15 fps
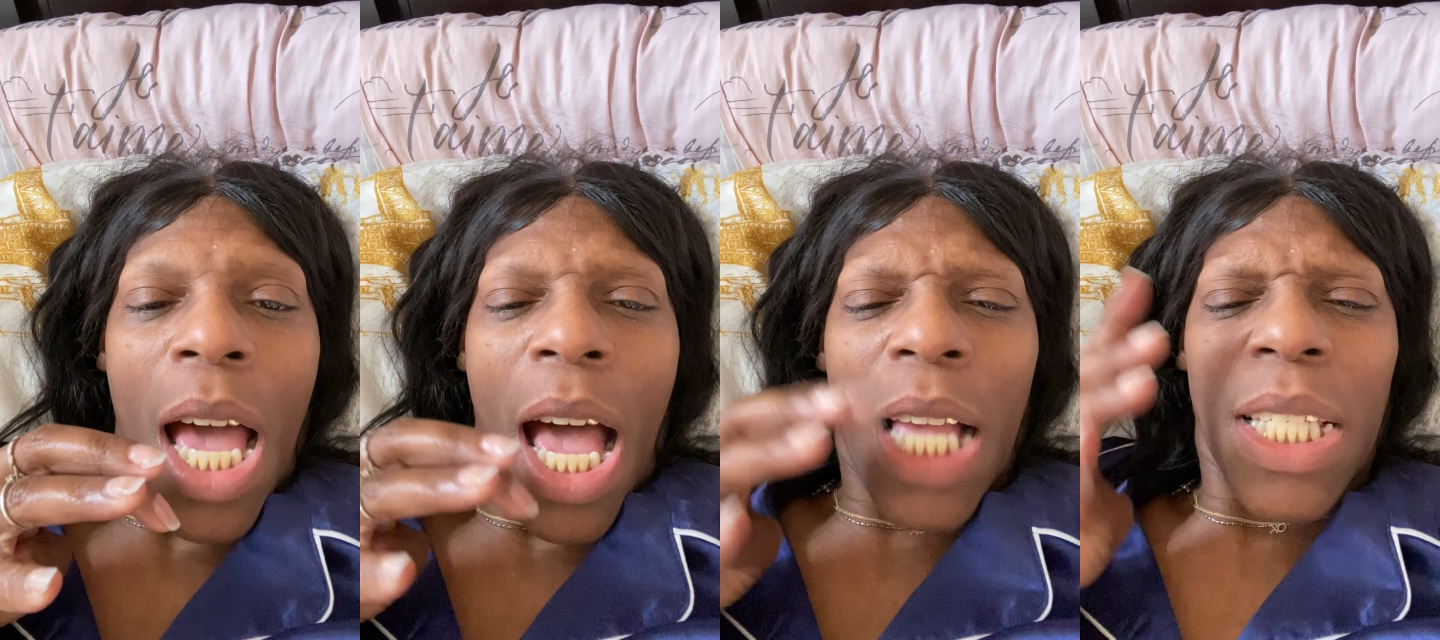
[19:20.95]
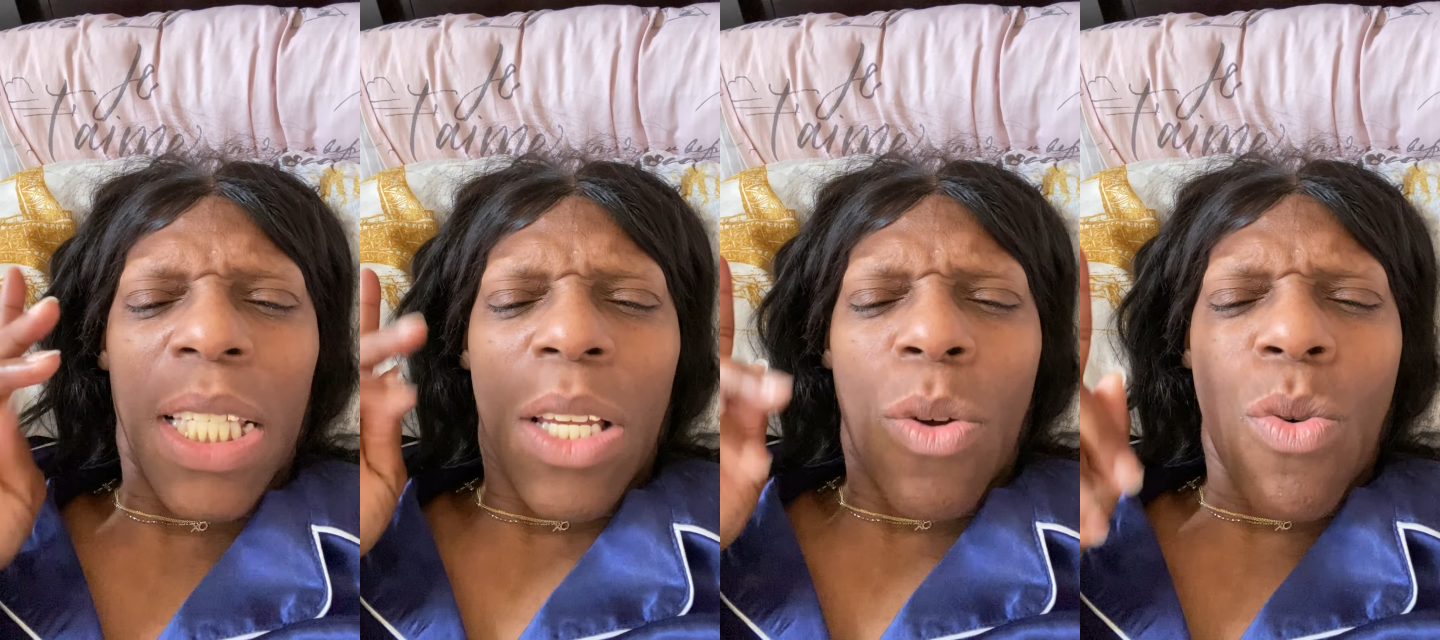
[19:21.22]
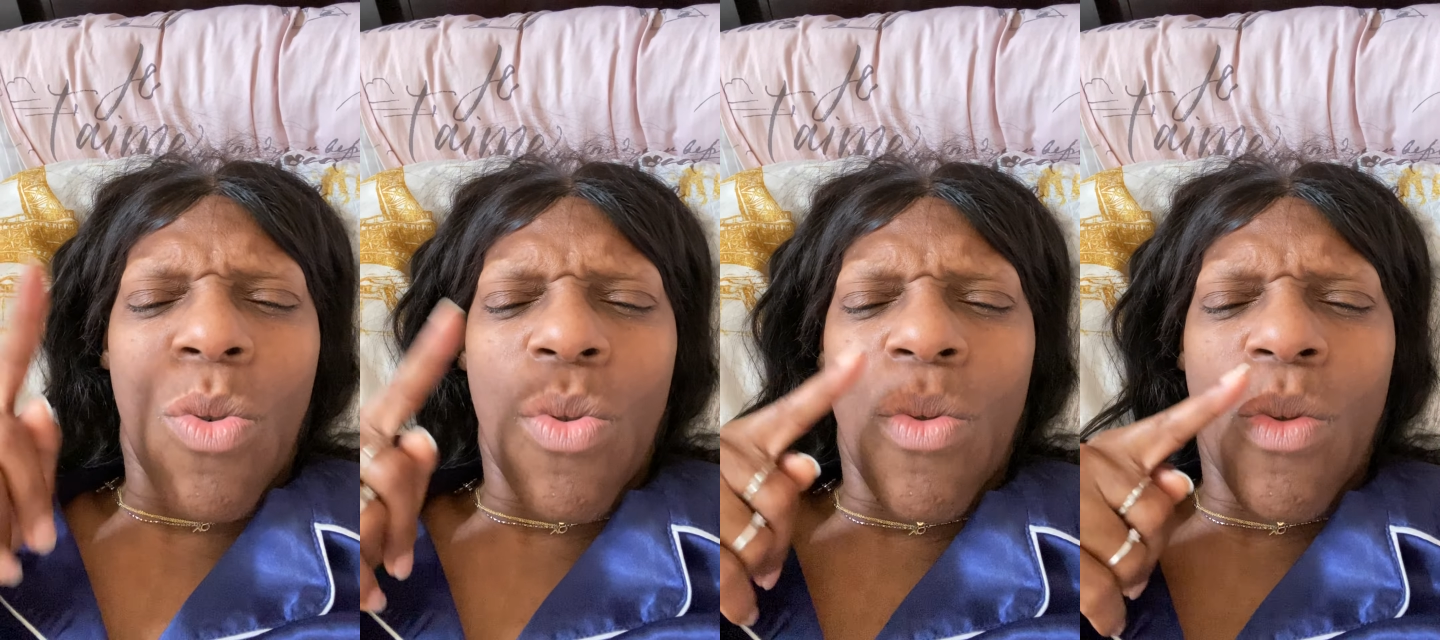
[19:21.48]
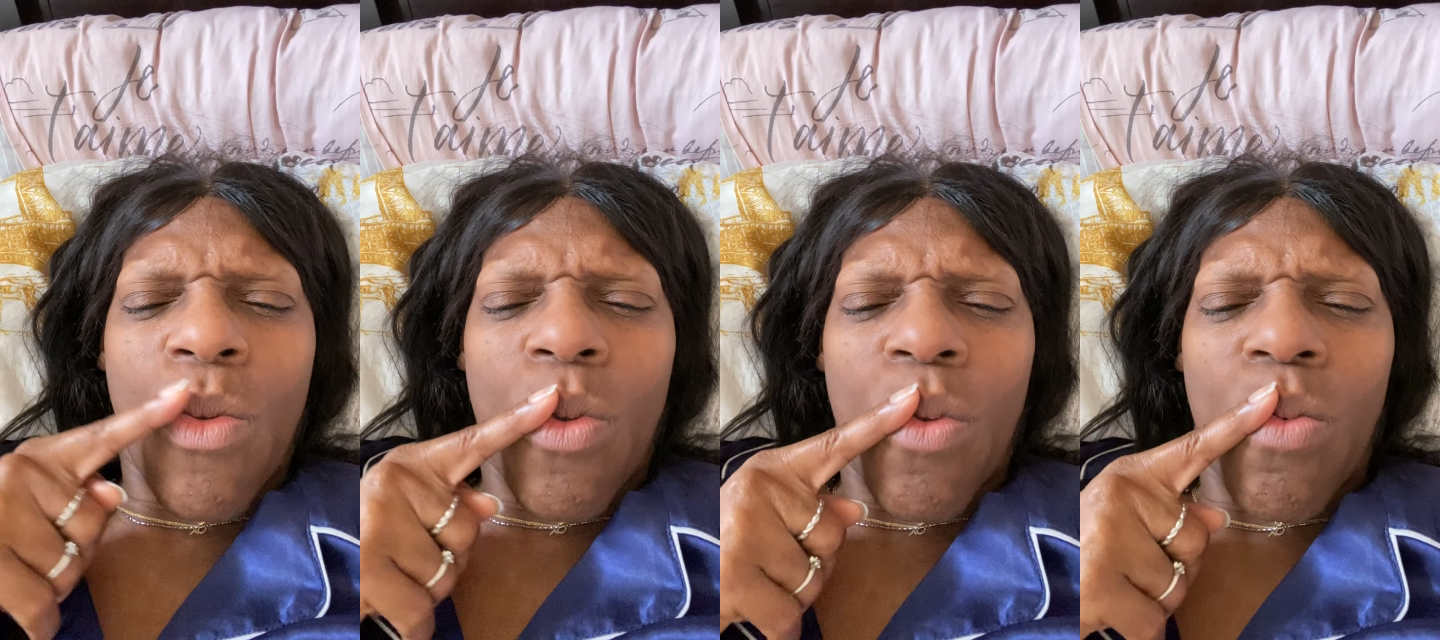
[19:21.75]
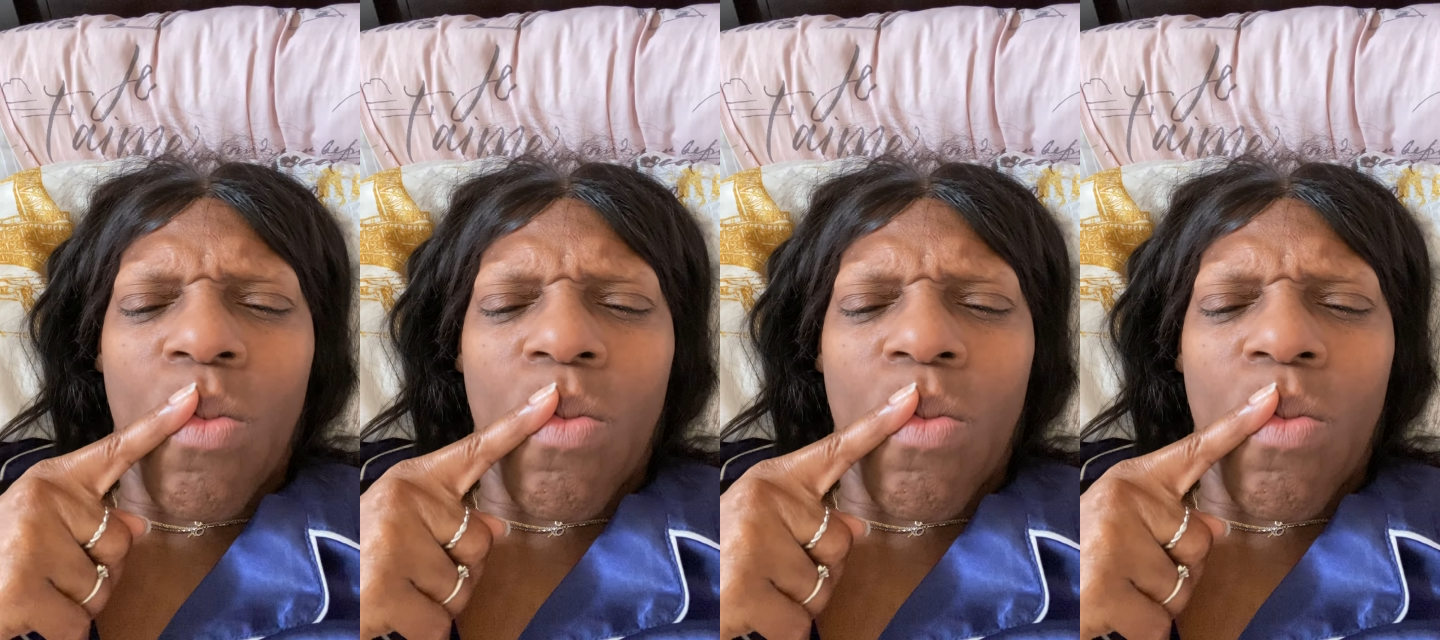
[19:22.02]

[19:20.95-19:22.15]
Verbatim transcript: I said, oh,